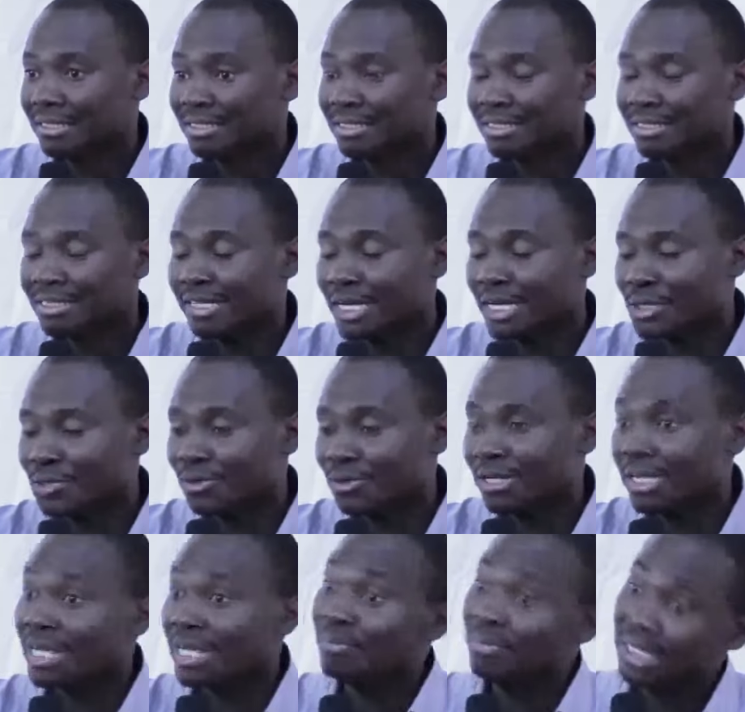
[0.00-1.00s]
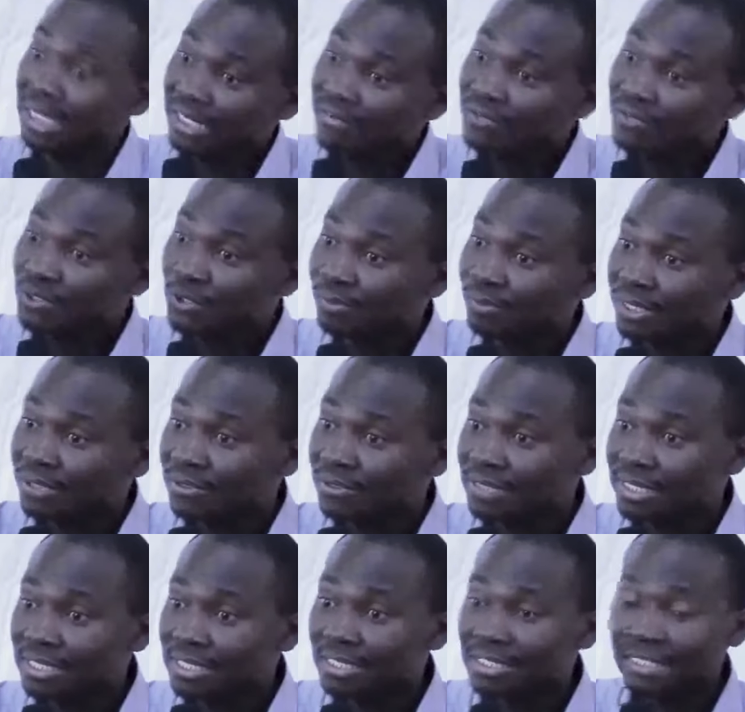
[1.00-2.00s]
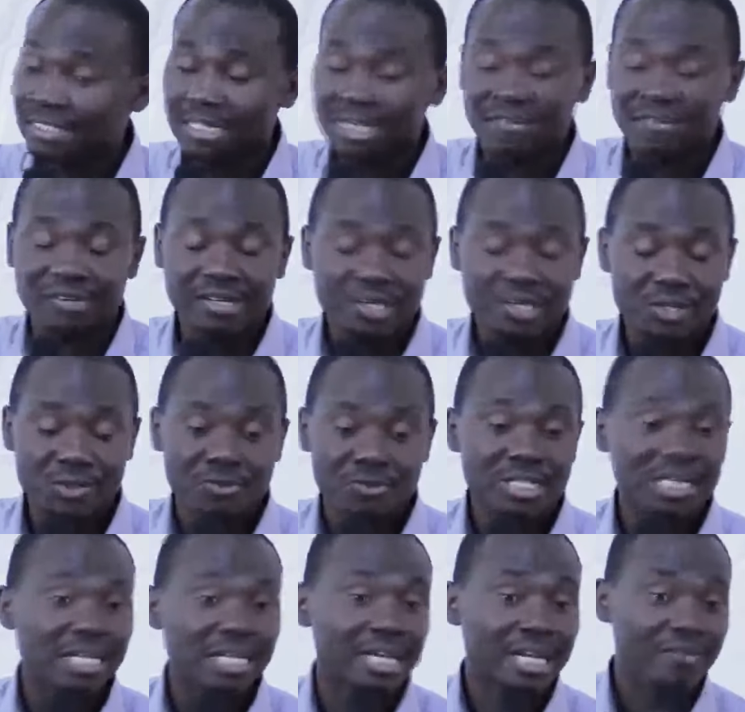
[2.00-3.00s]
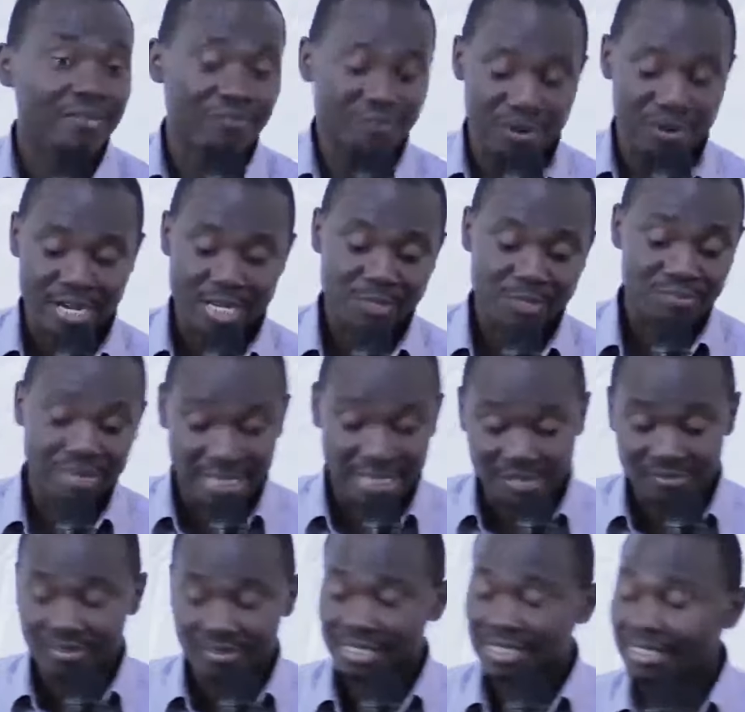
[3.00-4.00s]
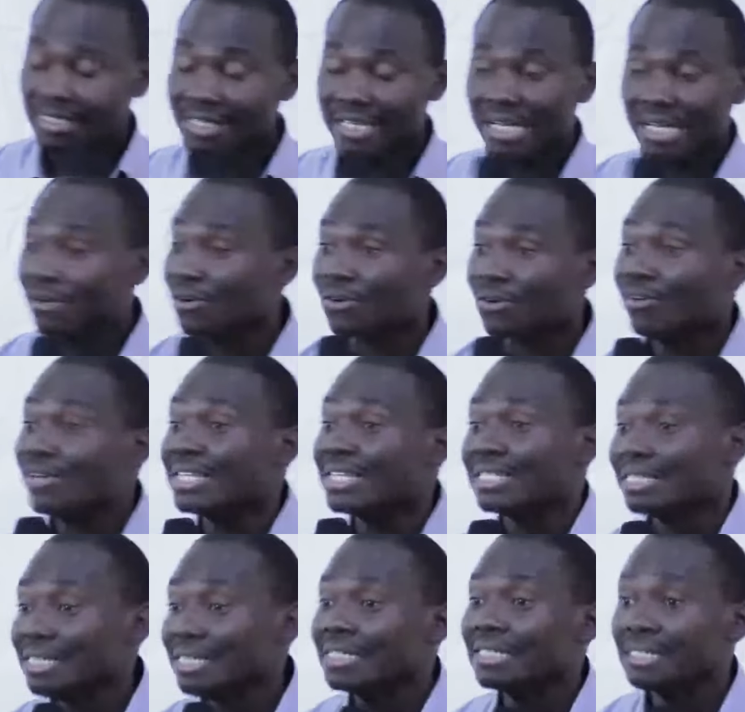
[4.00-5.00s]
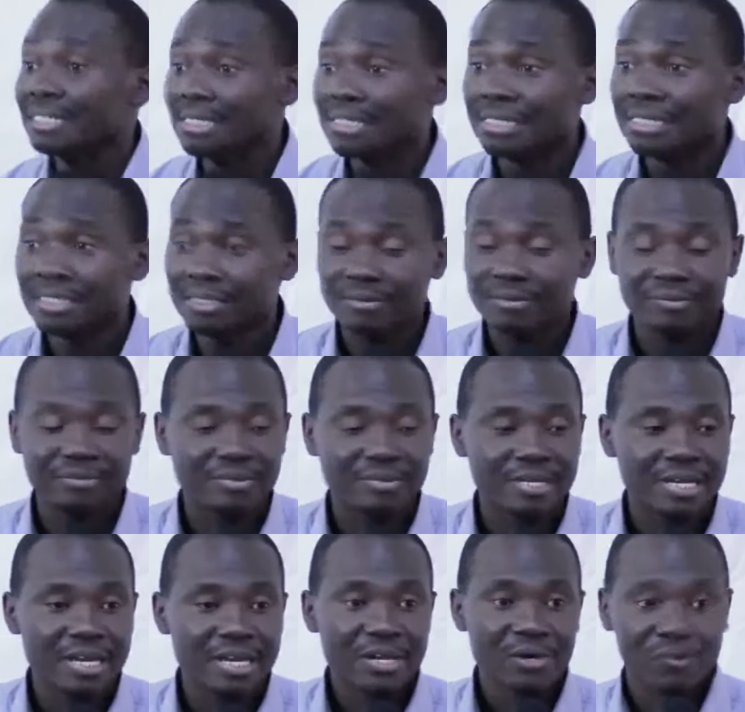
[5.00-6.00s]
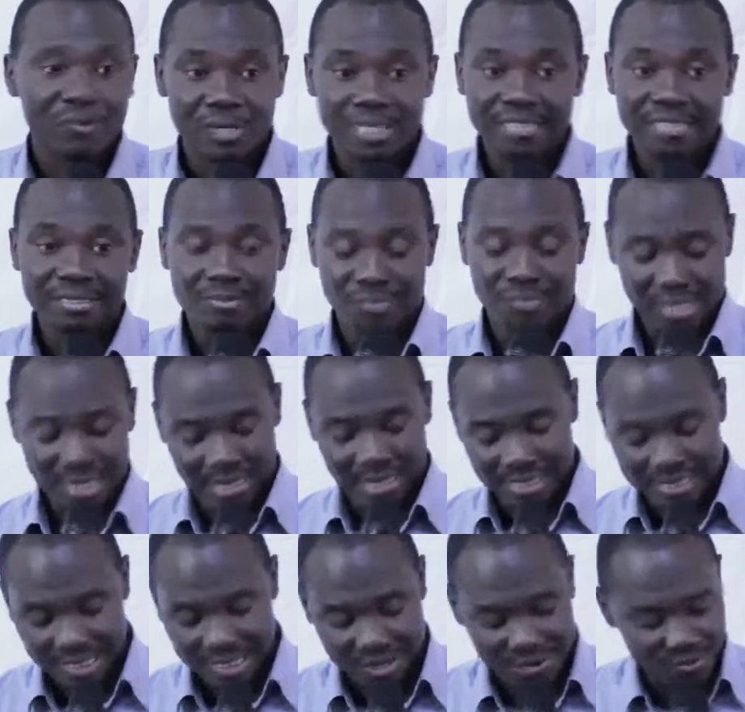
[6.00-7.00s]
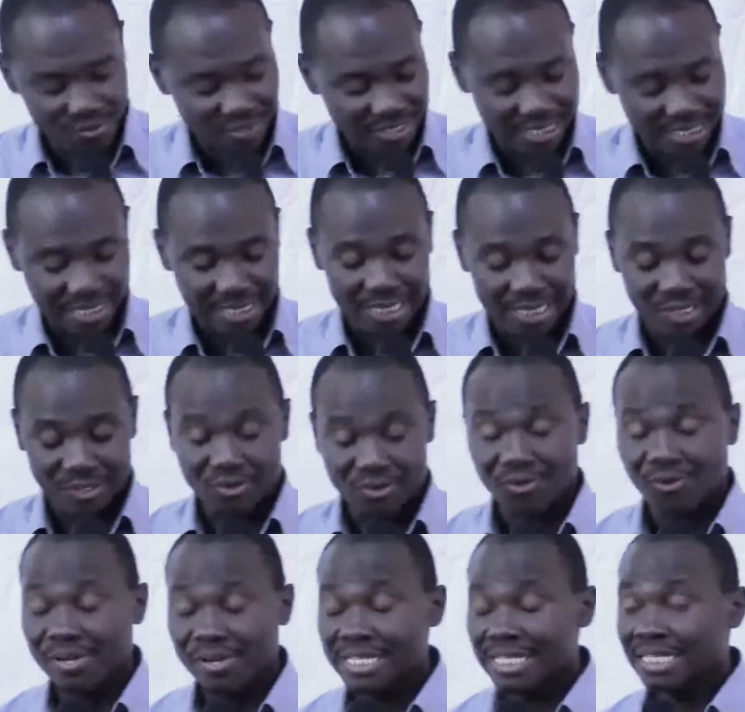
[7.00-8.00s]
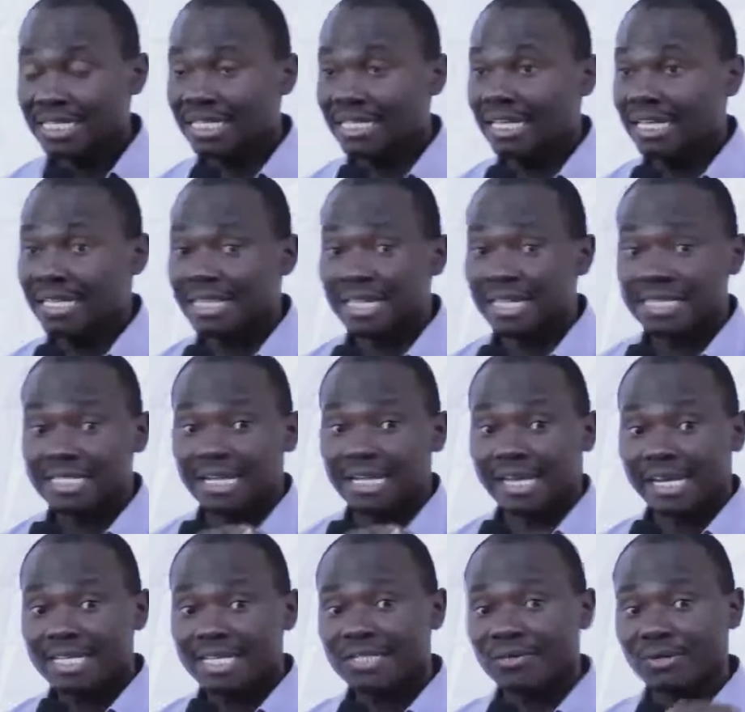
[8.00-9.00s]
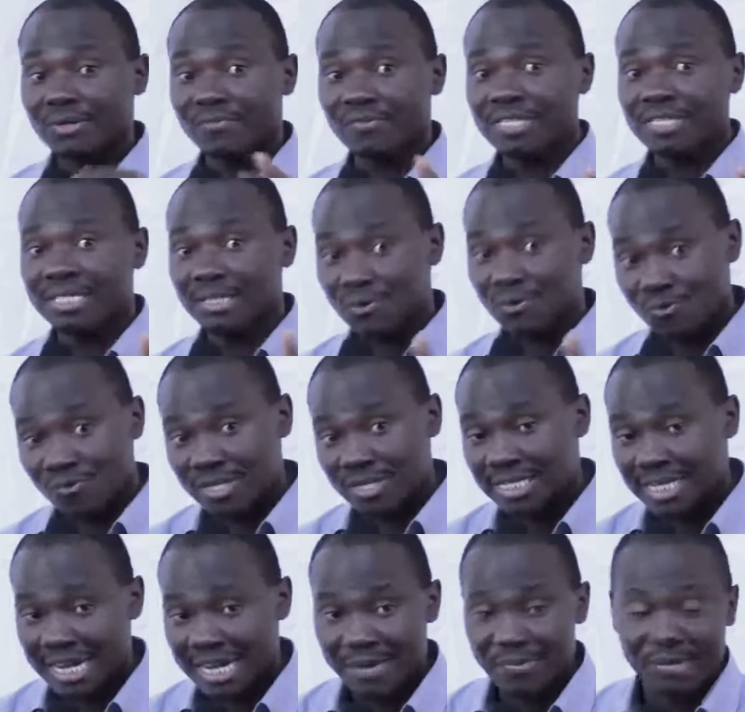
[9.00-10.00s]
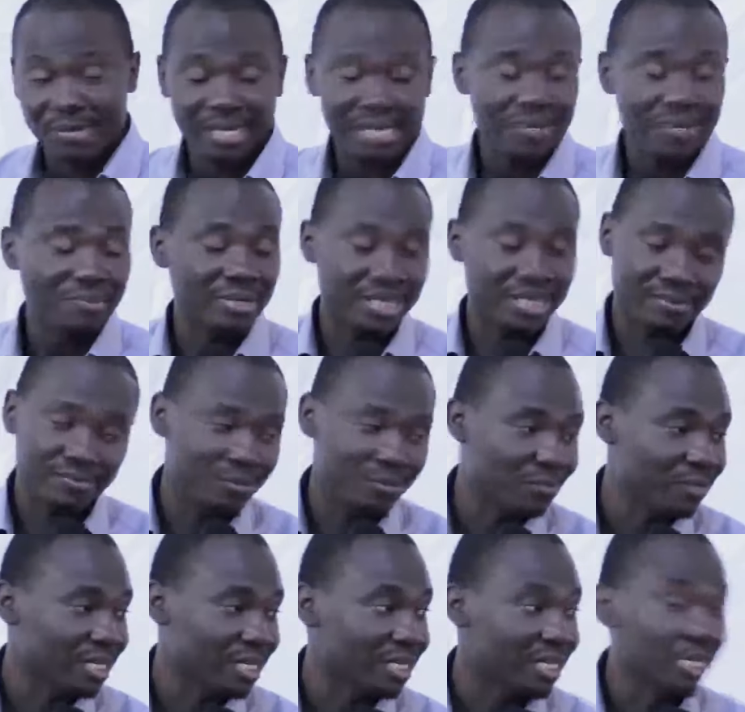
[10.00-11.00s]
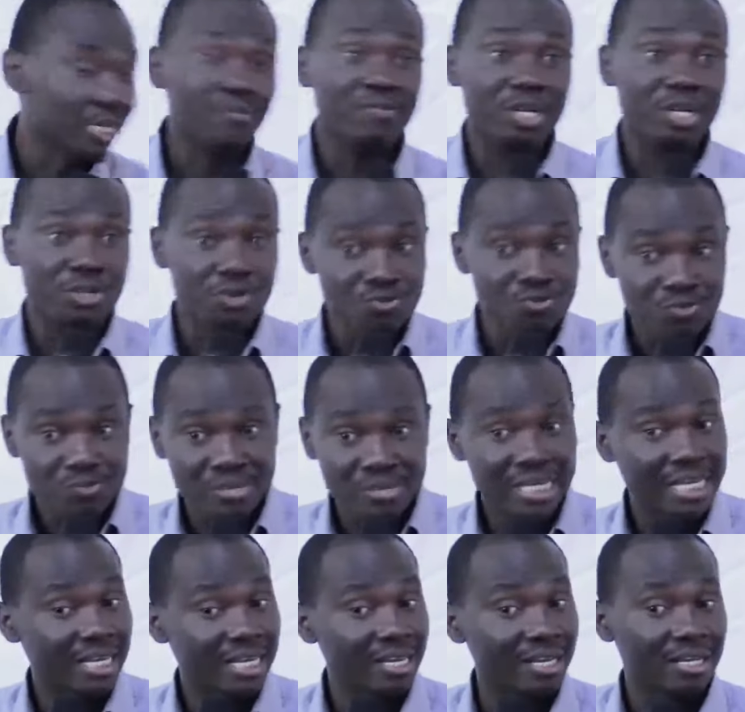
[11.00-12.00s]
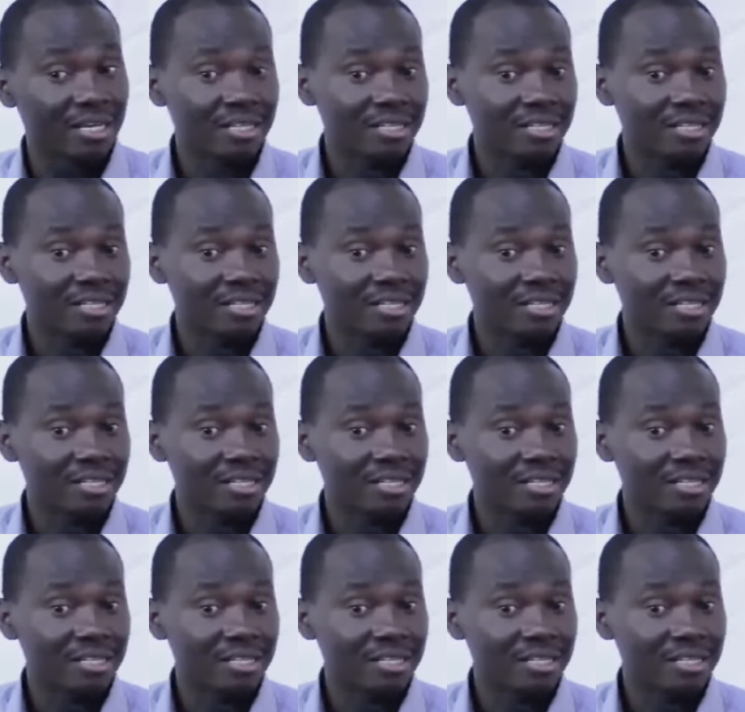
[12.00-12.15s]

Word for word: Then I told her, I believe so, because I've understood in life, for us believers, there are no coincidences. When Brother Zengo was saying there's no coincidence that there's a guest or a visitor who has come here, believe you me, even you being here,